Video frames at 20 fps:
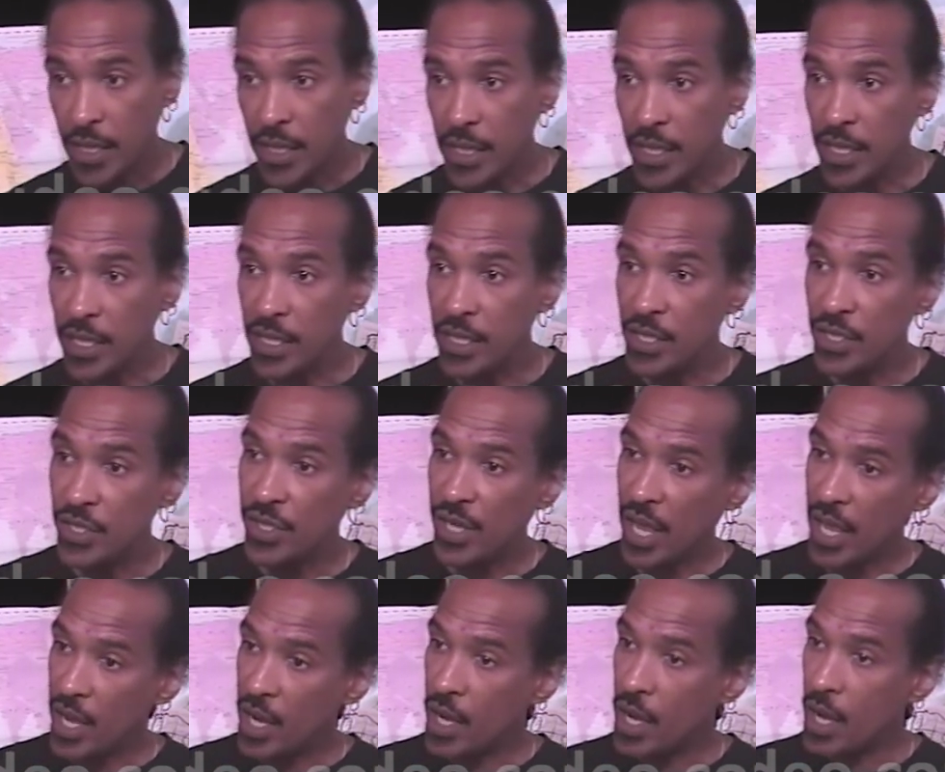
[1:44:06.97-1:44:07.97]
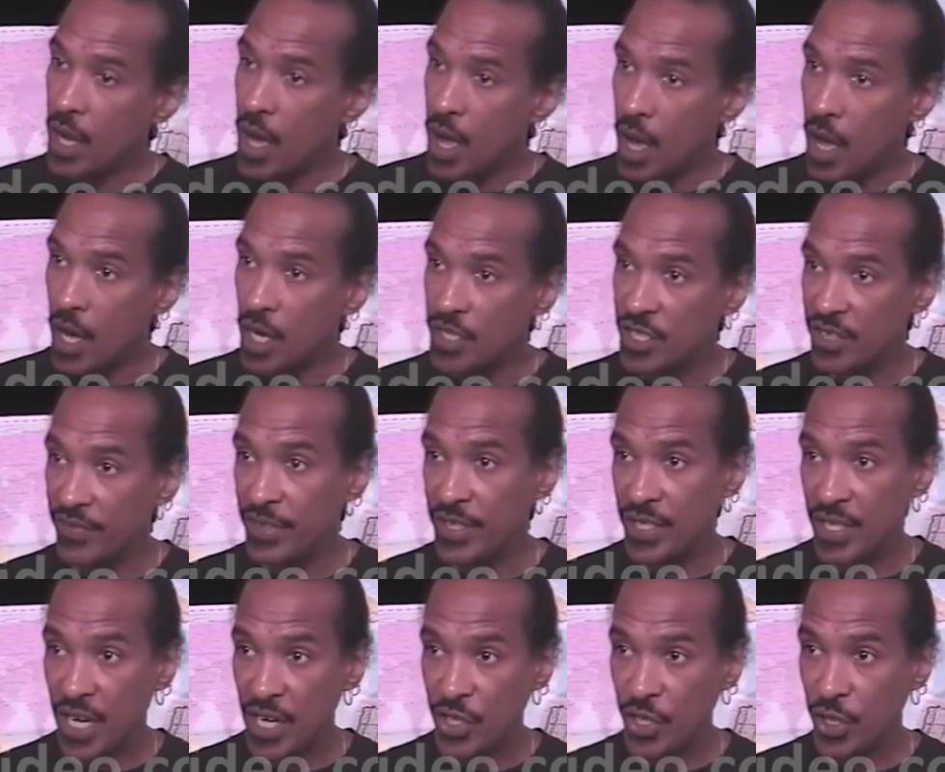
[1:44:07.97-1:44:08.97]
is a
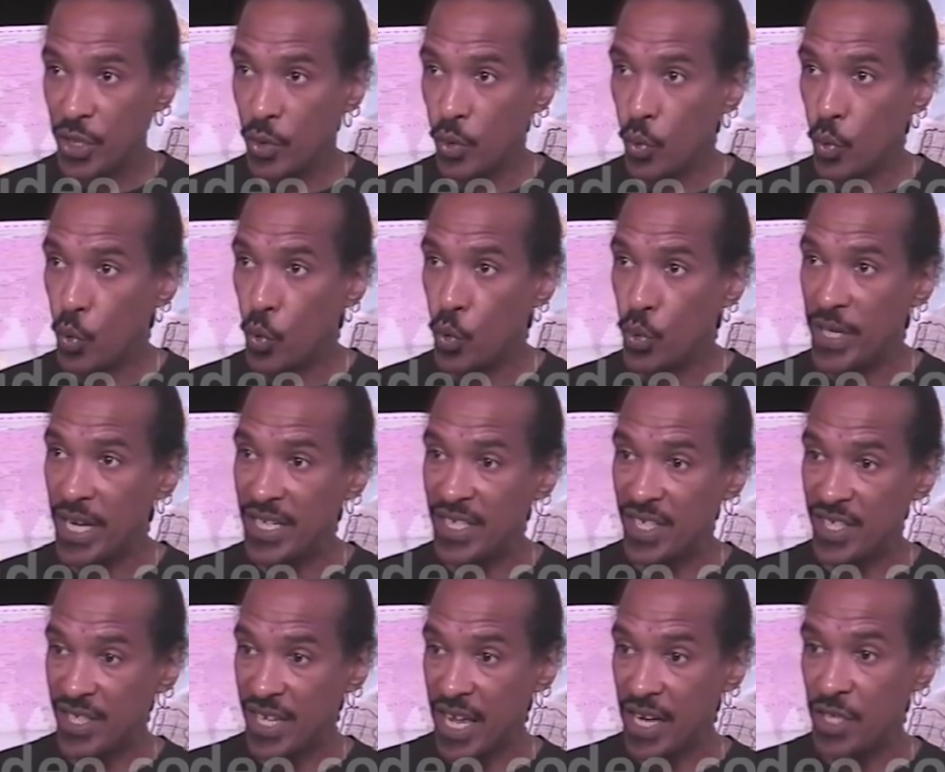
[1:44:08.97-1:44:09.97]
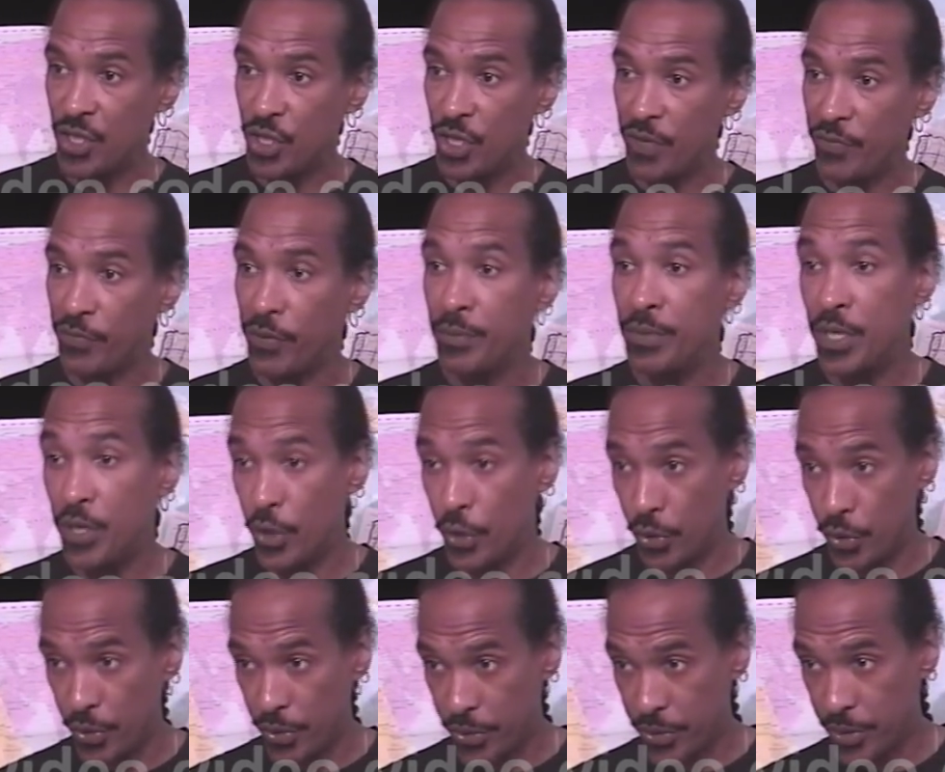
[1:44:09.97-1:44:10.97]
civilization who gets its energy from the
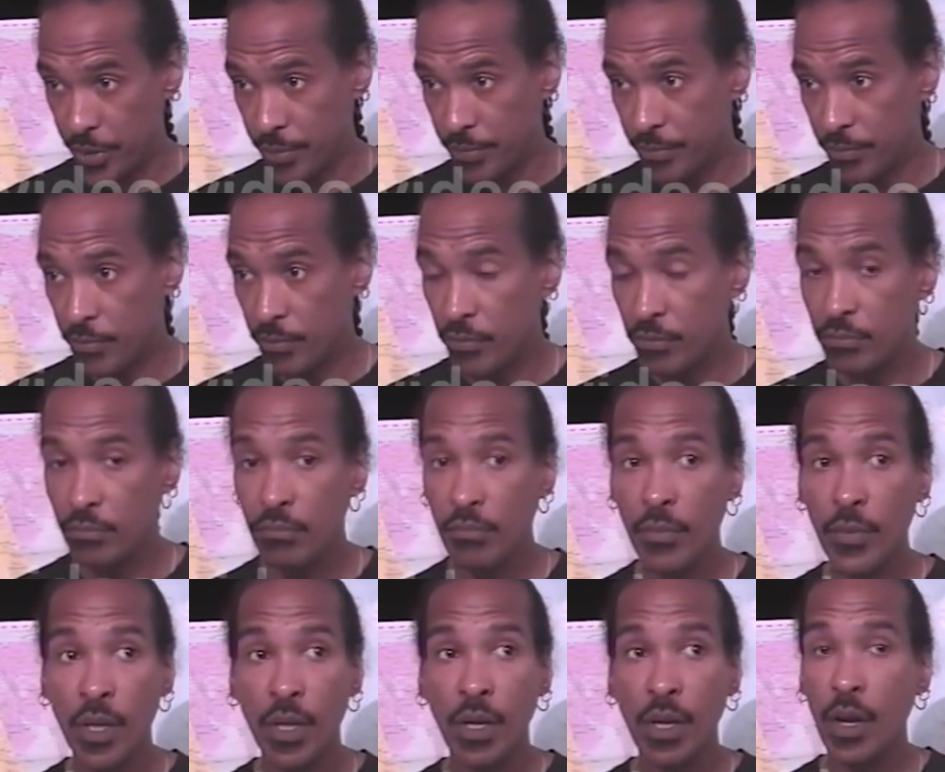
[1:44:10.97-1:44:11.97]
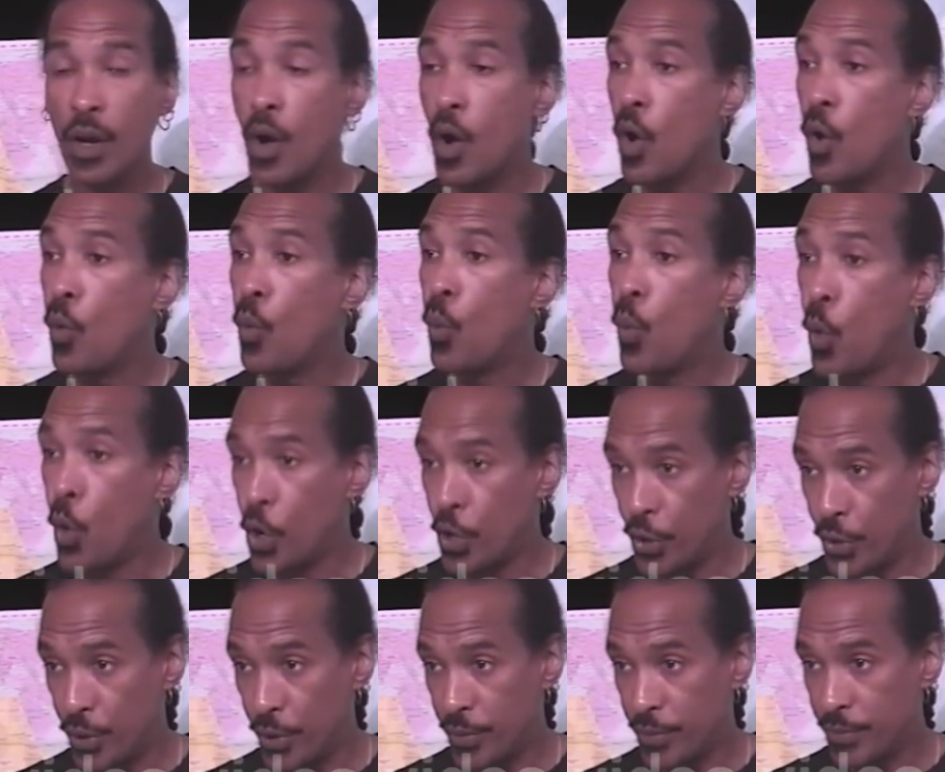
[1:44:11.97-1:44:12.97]
earth,
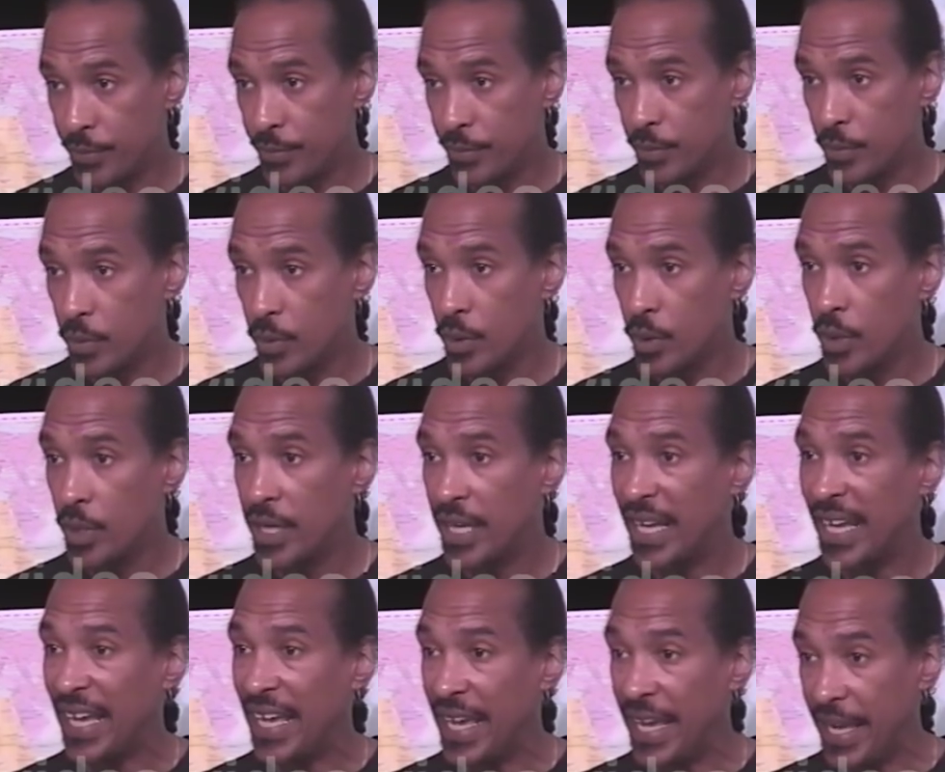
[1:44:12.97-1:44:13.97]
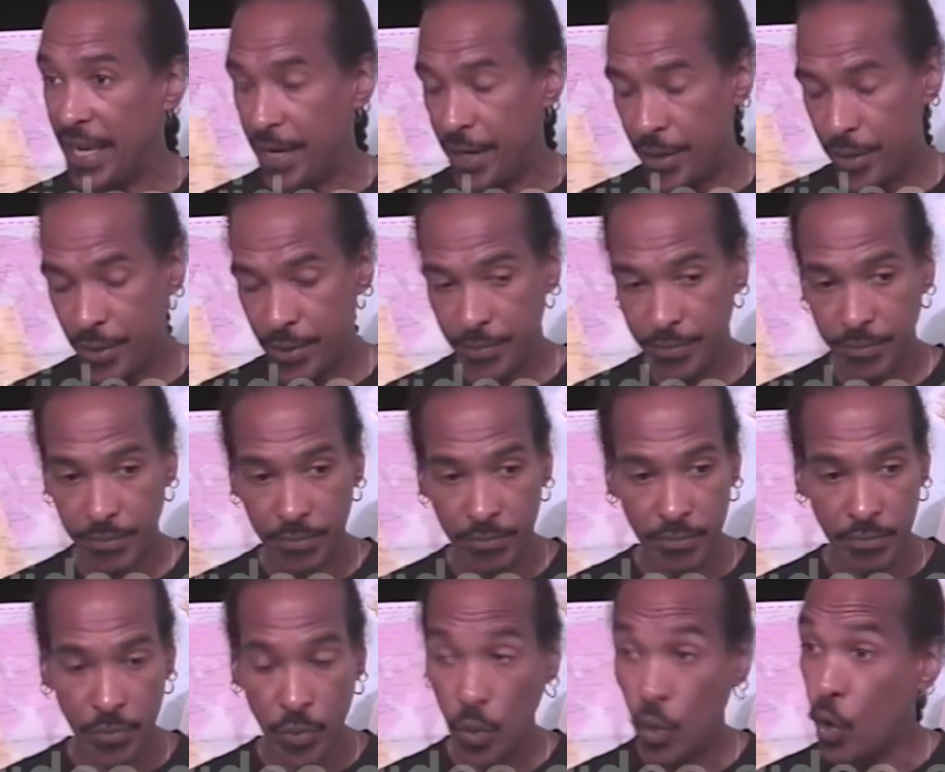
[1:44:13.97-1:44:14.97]
water, air,
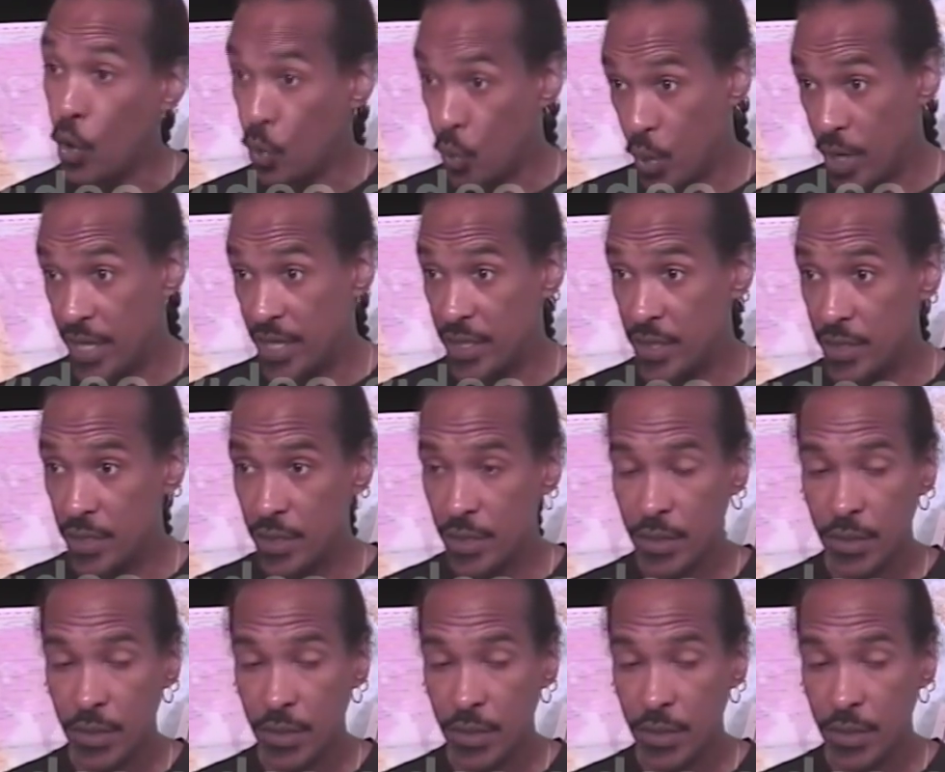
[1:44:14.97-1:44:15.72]
or wind,